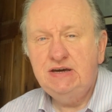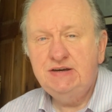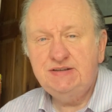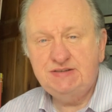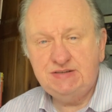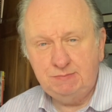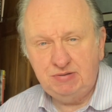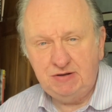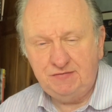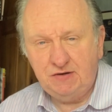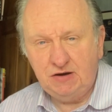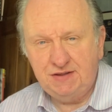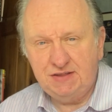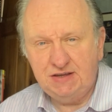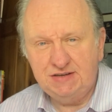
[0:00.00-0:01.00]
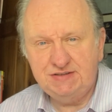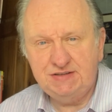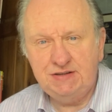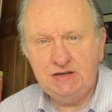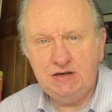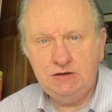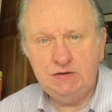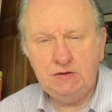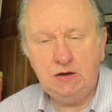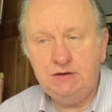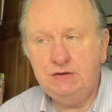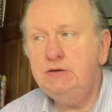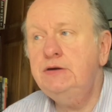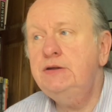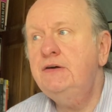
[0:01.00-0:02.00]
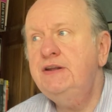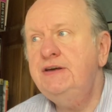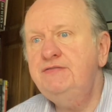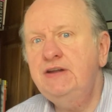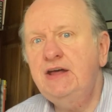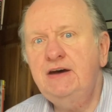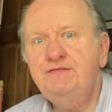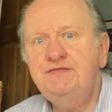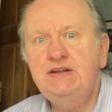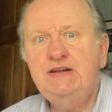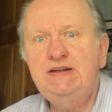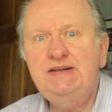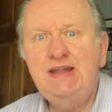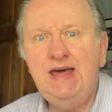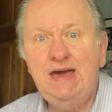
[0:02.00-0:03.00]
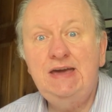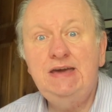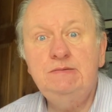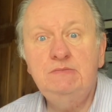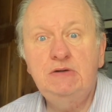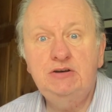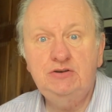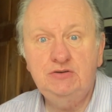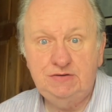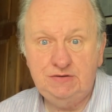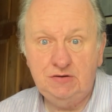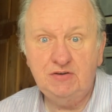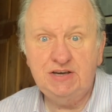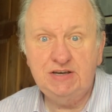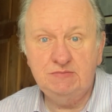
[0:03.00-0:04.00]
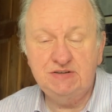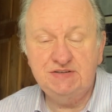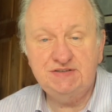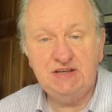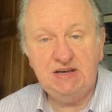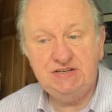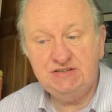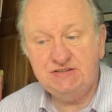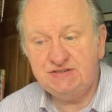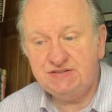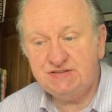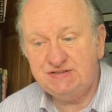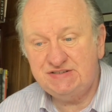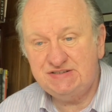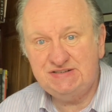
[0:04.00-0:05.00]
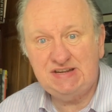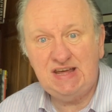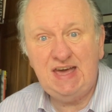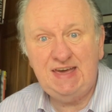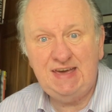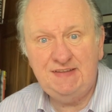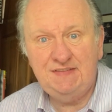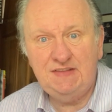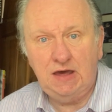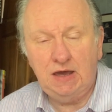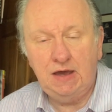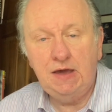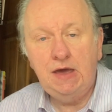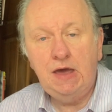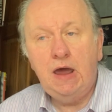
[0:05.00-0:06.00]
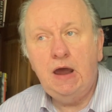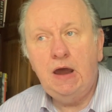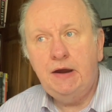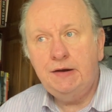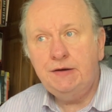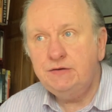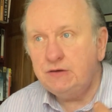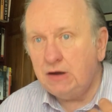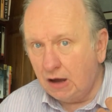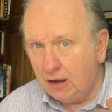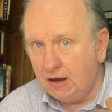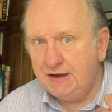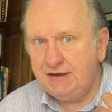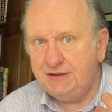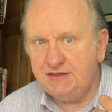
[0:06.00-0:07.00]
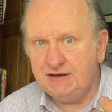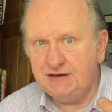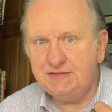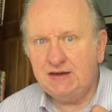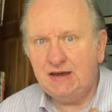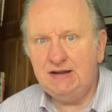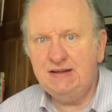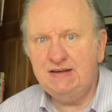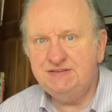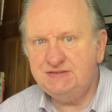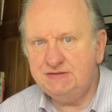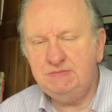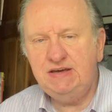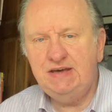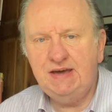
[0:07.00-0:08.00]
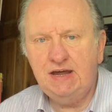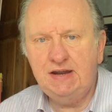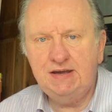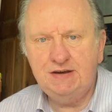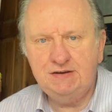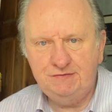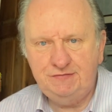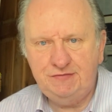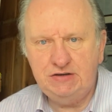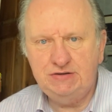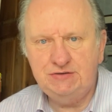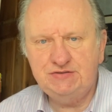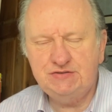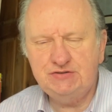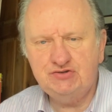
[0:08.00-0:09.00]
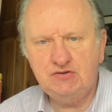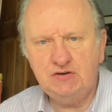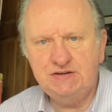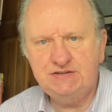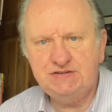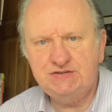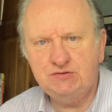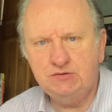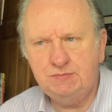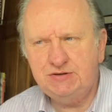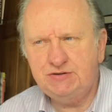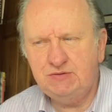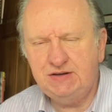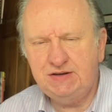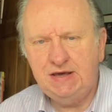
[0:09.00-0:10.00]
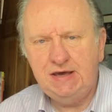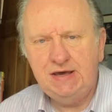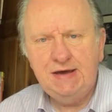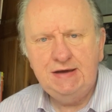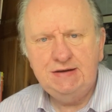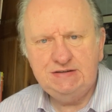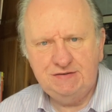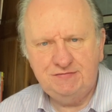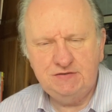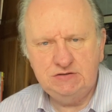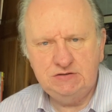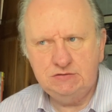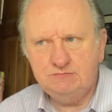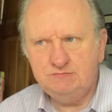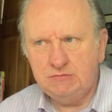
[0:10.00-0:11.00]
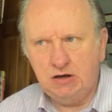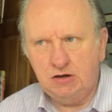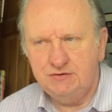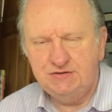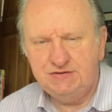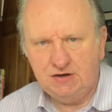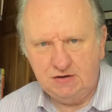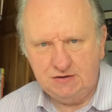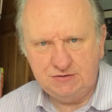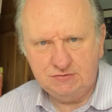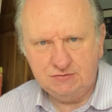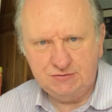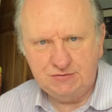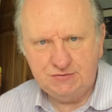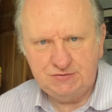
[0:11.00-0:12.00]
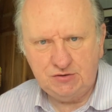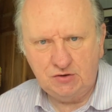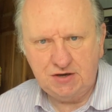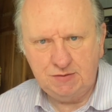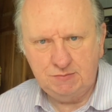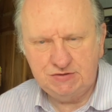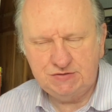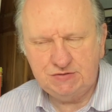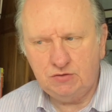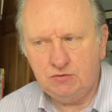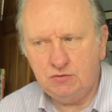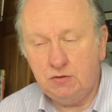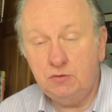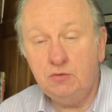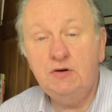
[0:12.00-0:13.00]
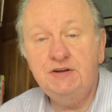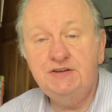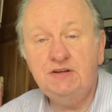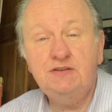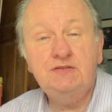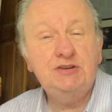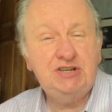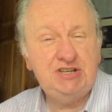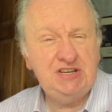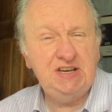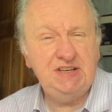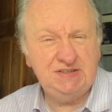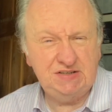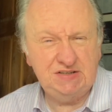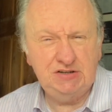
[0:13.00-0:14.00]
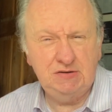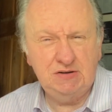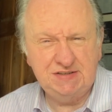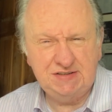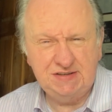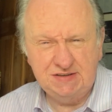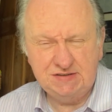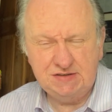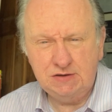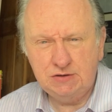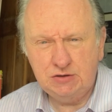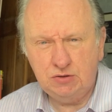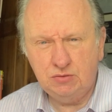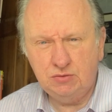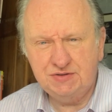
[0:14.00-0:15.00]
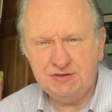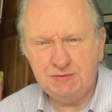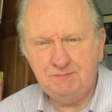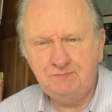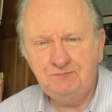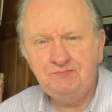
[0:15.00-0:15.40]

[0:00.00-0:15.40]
to simplify things in that you don't even have to name your documents, they just stay in there. I think that leads to me getting confused and trying to sort between different untitled documents or untitled sheets, as Ulysses calls them.